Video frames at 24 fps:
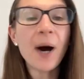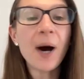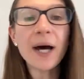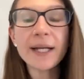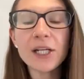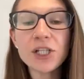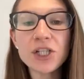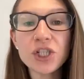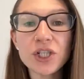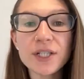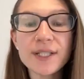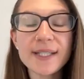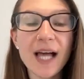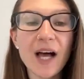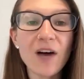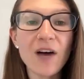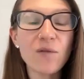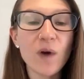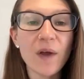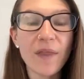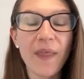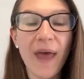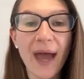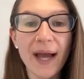punish
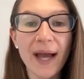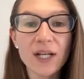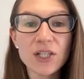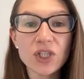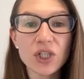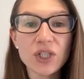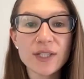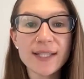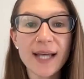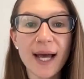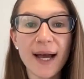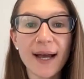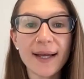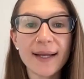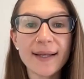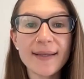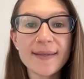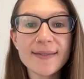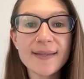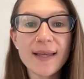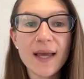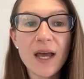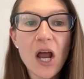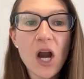yourself with exercise,